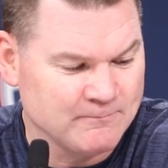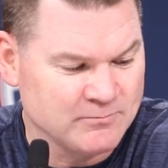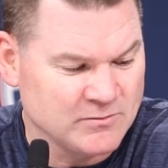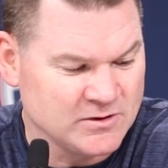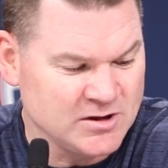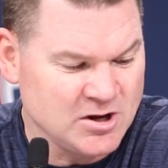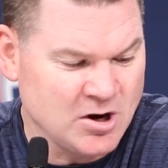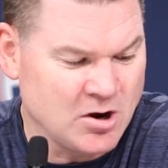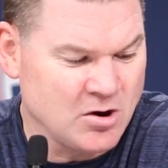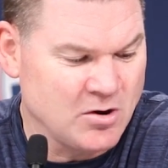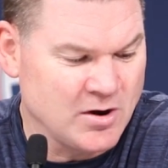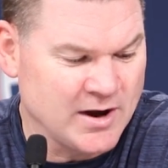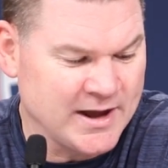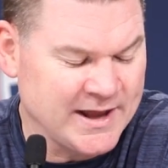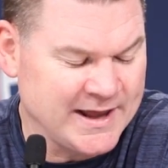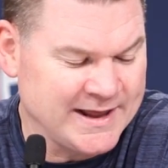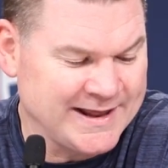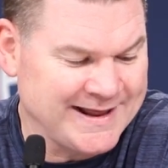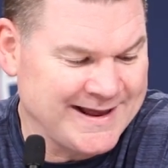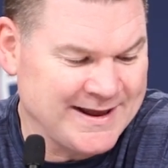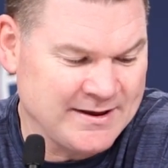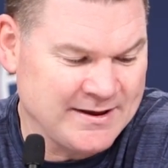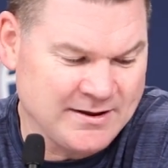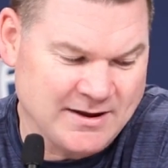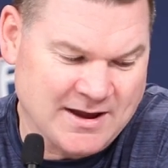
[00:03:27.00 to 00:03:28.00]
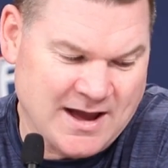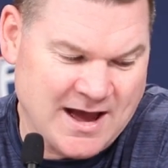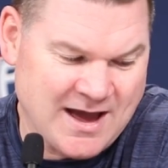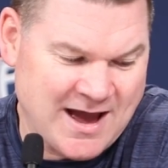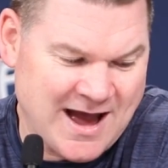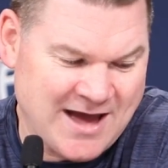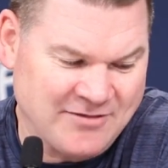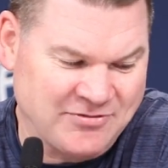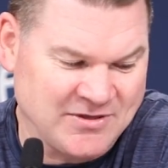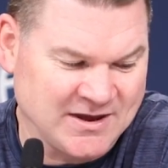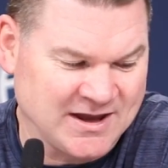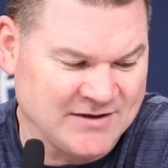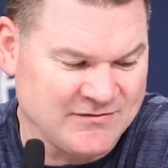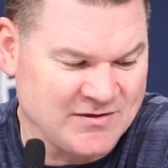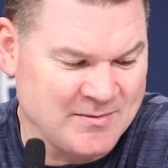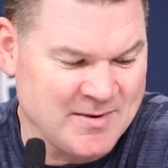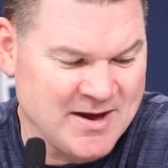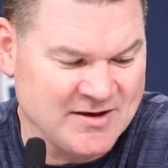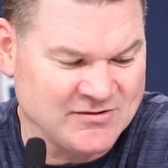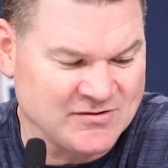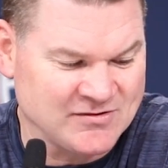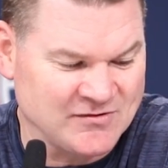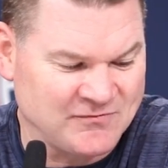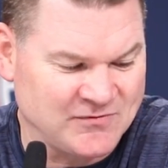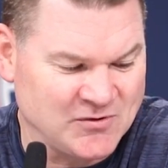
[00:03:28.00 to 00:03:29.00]
you know it, i think if he
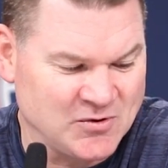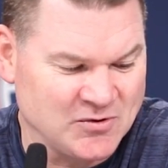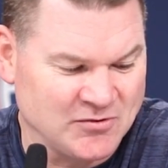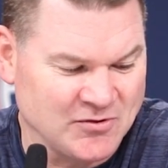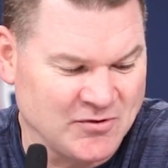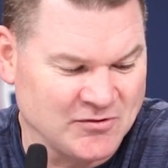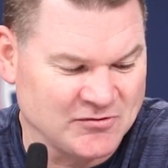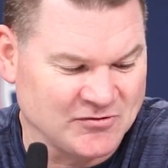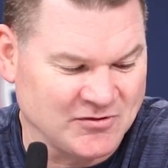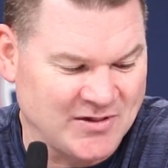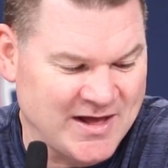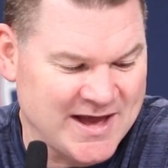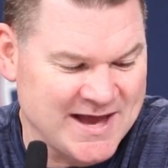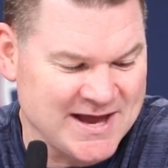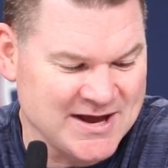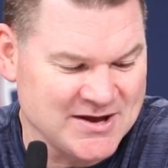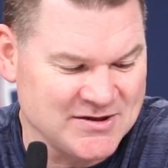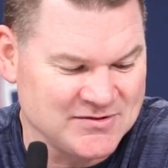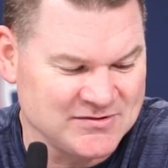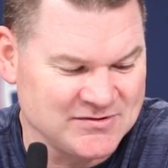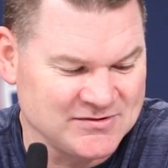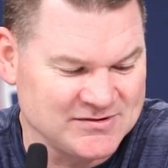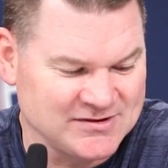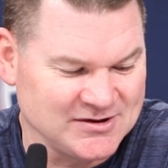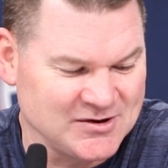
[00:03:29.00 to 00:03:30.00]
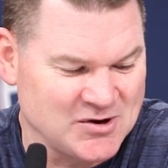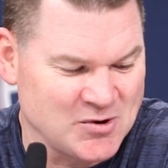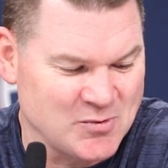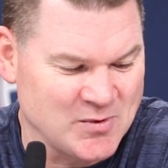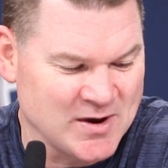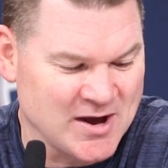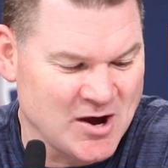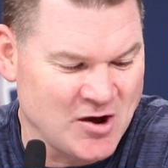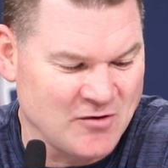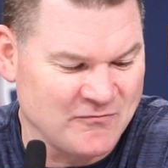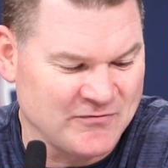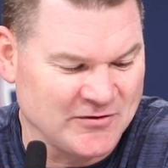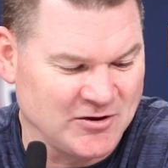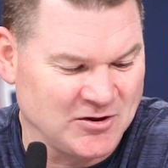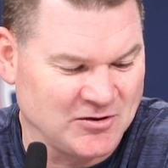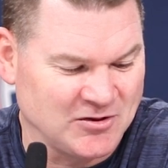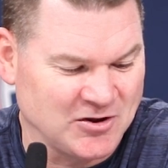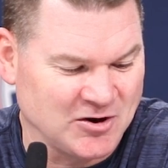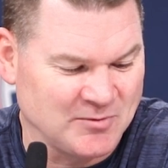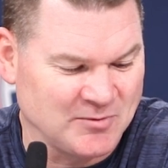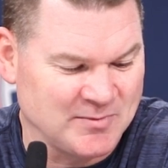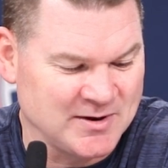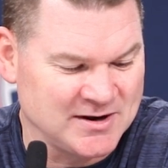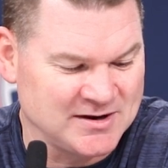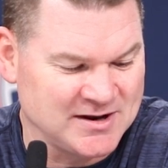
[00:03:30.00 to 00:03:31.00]
makes a few of those lay-ins you know we all feel a
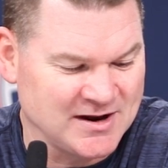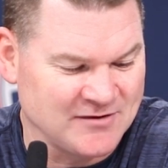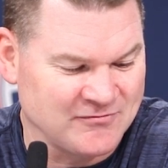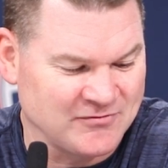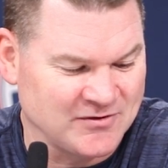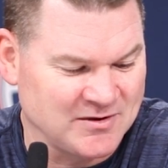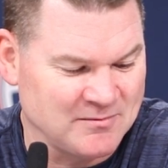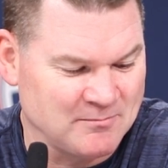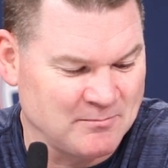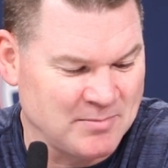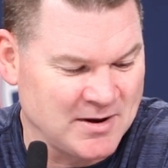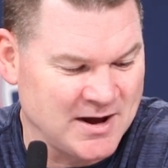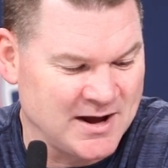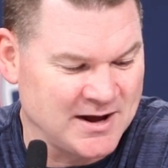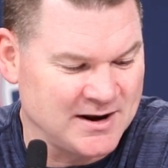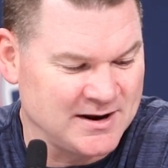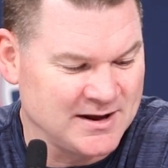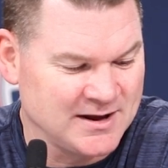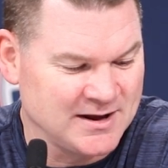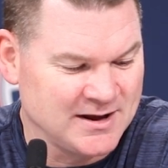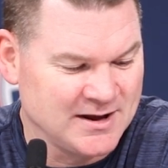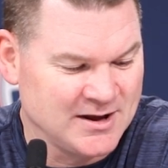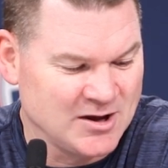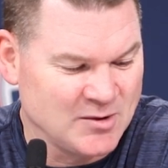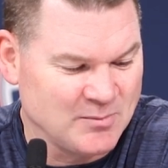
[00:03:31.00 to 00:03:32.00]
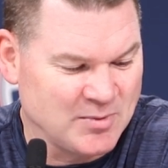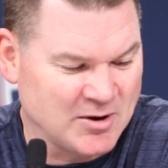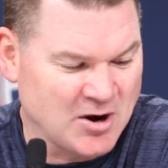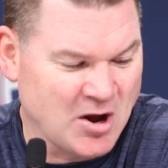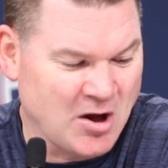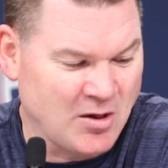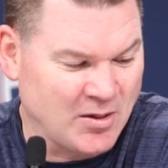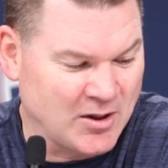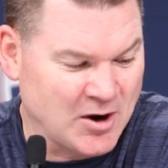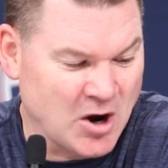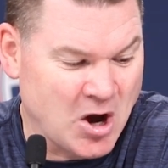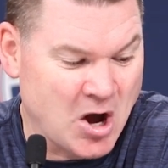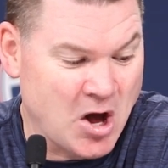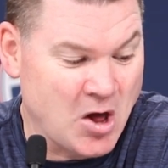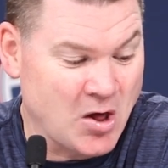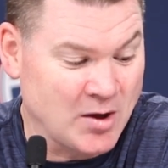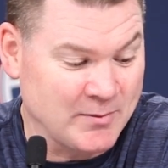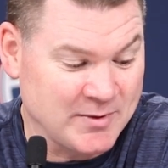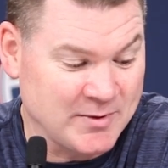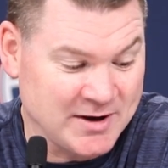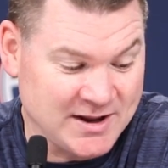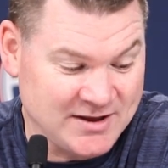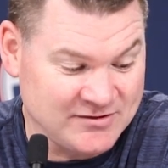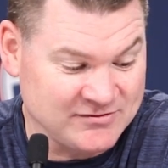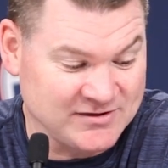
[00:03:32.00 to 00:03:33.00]
little bit different but but all in all
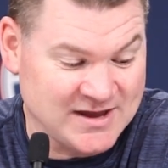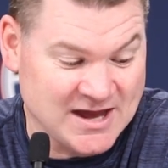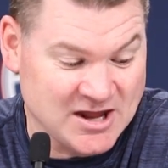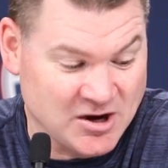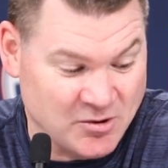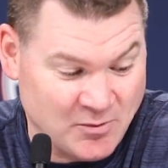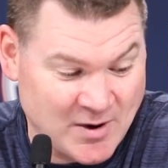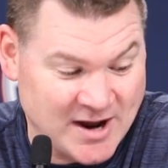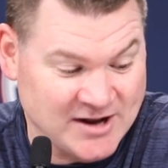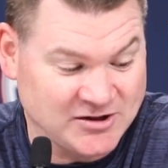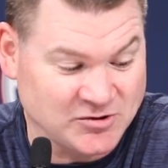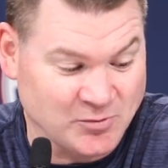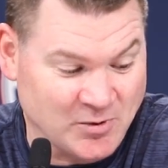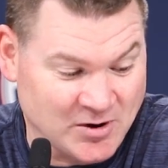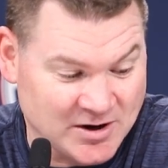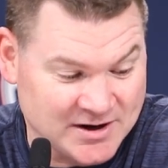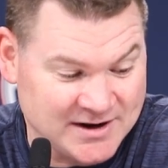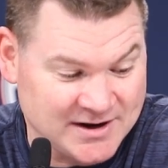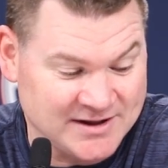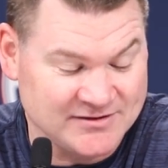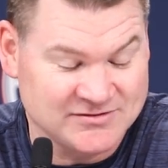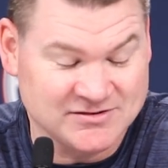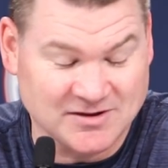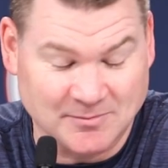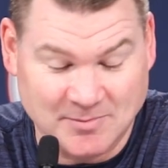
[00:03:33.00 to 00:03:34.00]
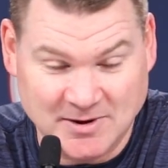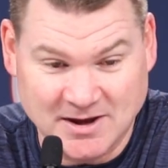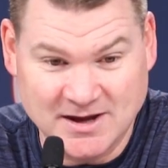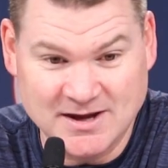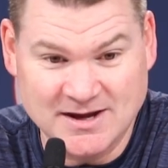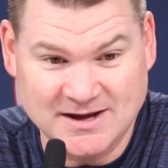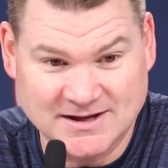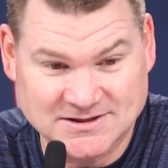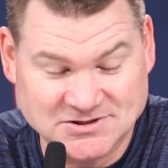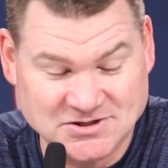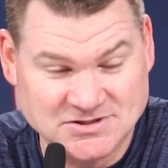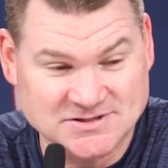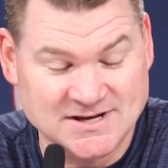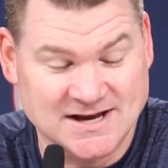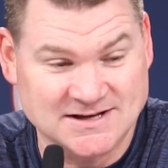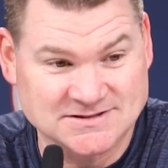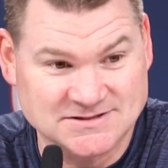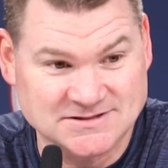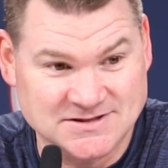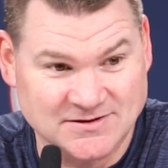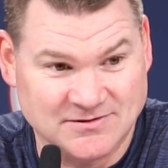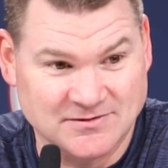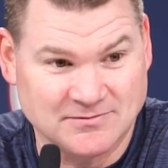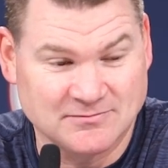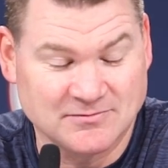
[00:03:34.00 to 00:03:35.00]
i mean he's getting right to where he needs to be he just
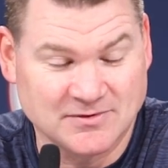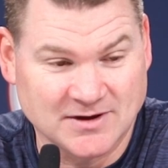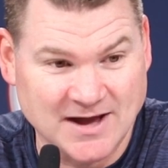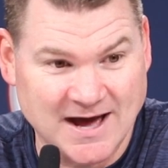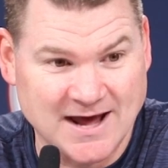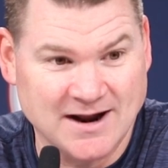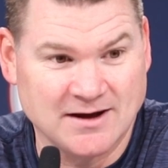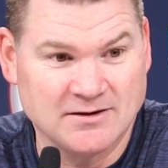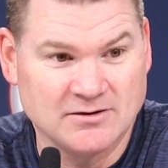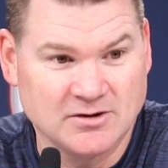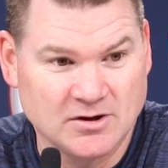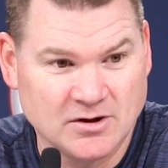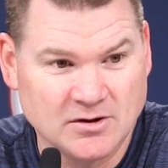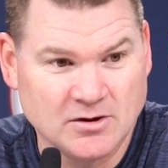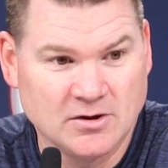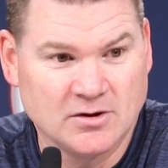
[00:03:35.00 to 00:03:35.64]
has to kind of